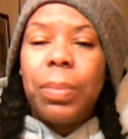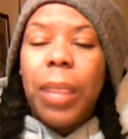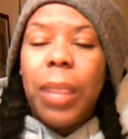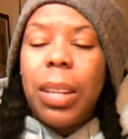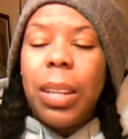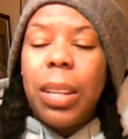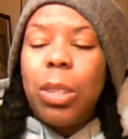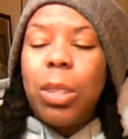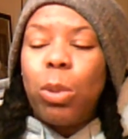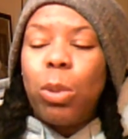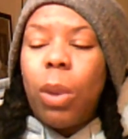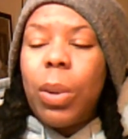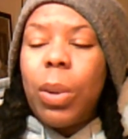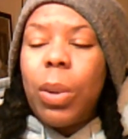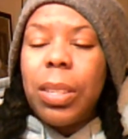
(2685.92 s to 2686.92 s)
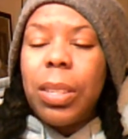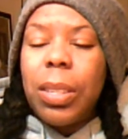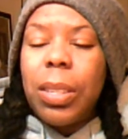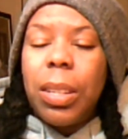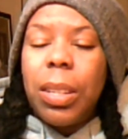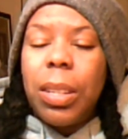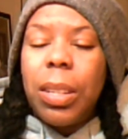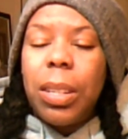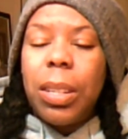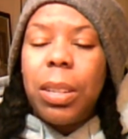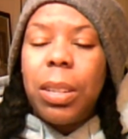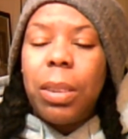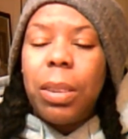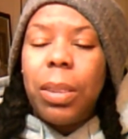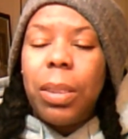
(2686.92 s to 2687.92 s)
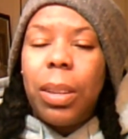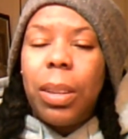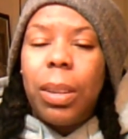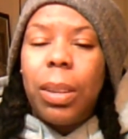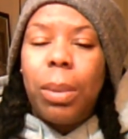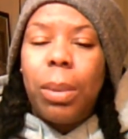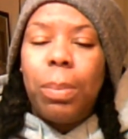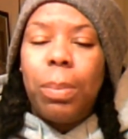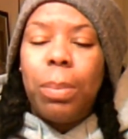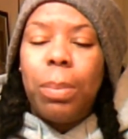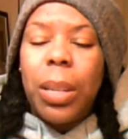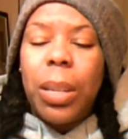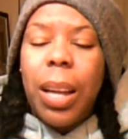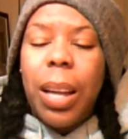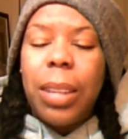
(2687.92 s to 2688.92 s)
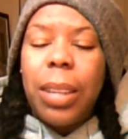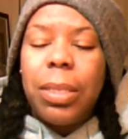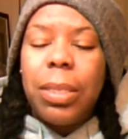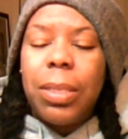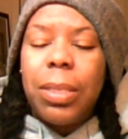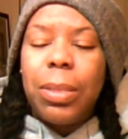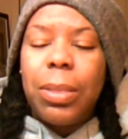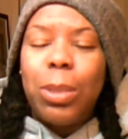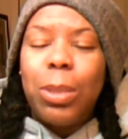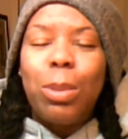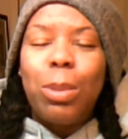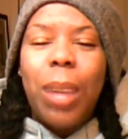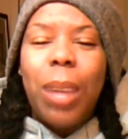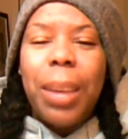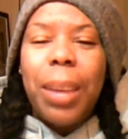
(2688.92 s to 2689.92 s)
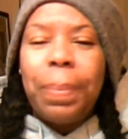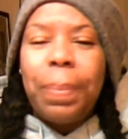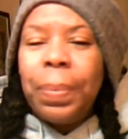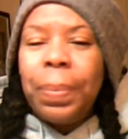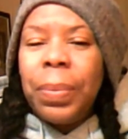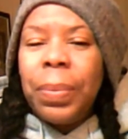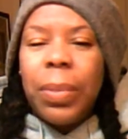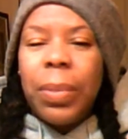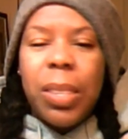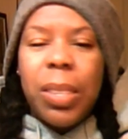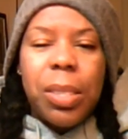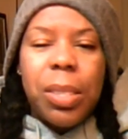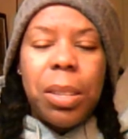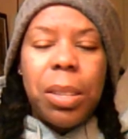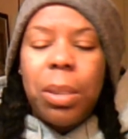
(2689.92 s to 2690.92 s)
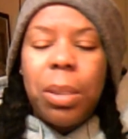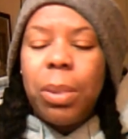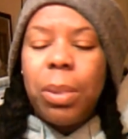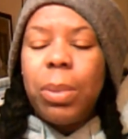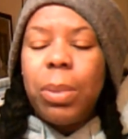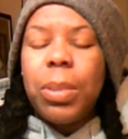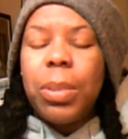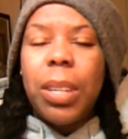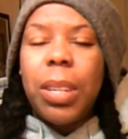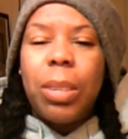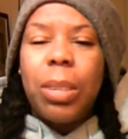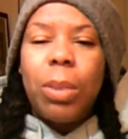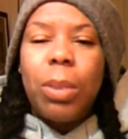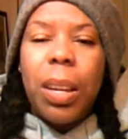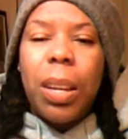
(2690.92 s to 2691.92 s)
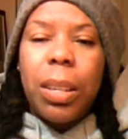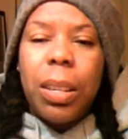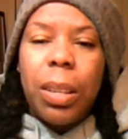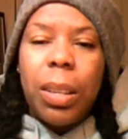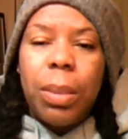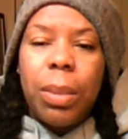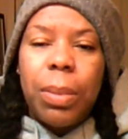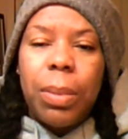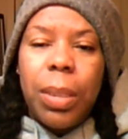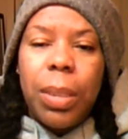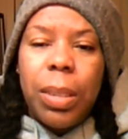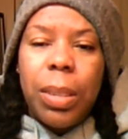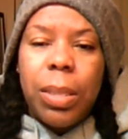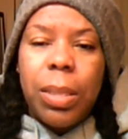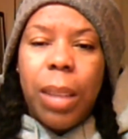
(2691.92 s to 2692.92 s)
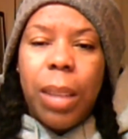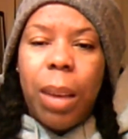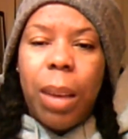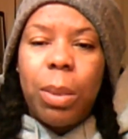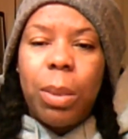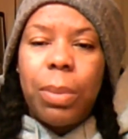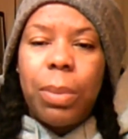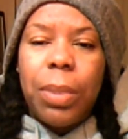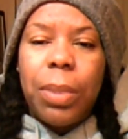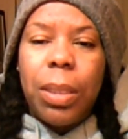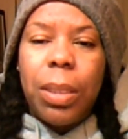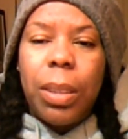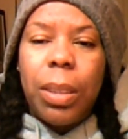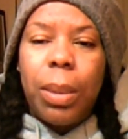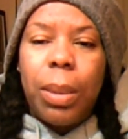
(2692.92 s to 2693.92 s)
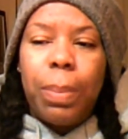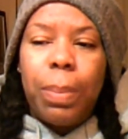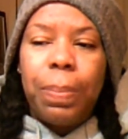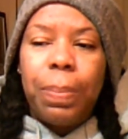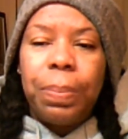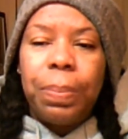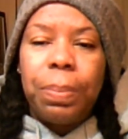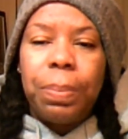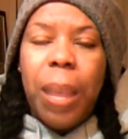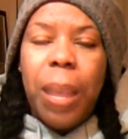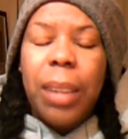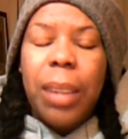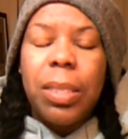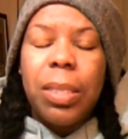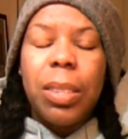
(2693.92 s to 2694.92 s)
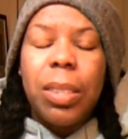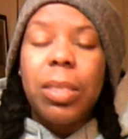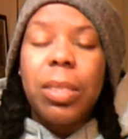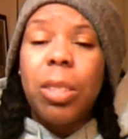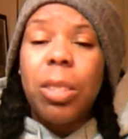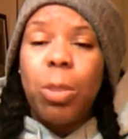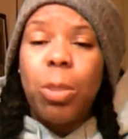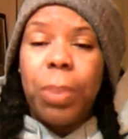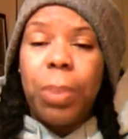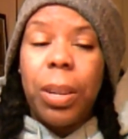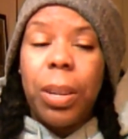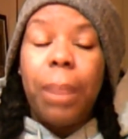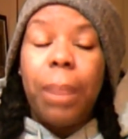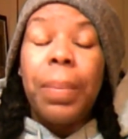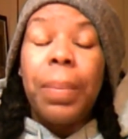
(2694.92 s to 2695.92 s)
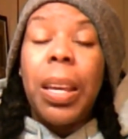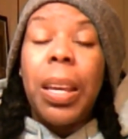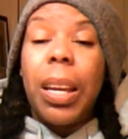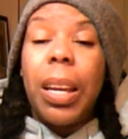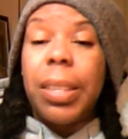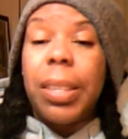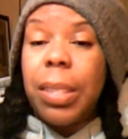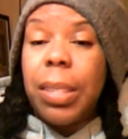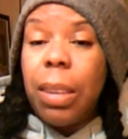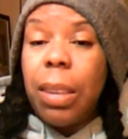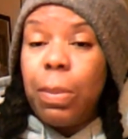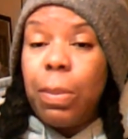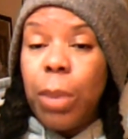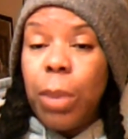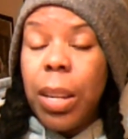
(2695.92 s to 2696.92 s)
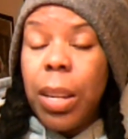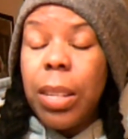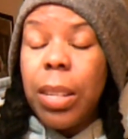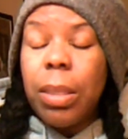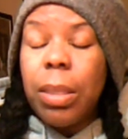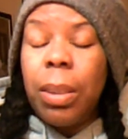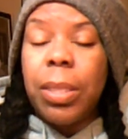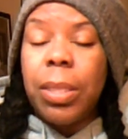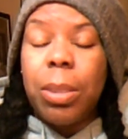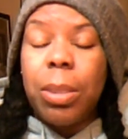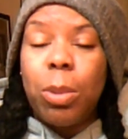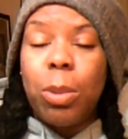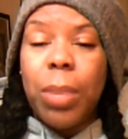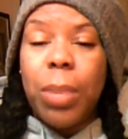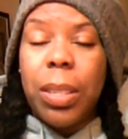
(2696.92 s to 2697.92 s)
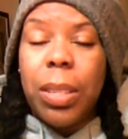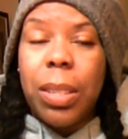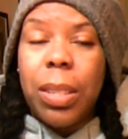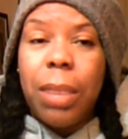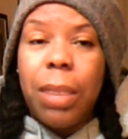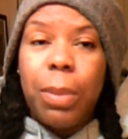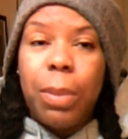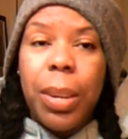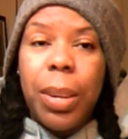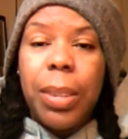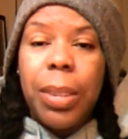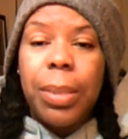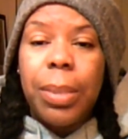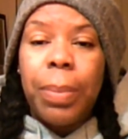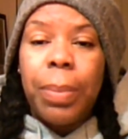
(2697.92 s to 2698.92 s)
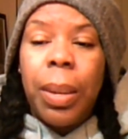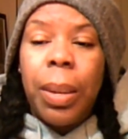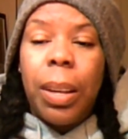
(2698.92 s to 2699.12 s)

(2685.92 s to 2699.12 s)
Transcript: I didn't draw anything in here, but I do like the stickers, and I do like cutting things out of the magazines that you pick up at Safeways. Excuse me, at Safeways.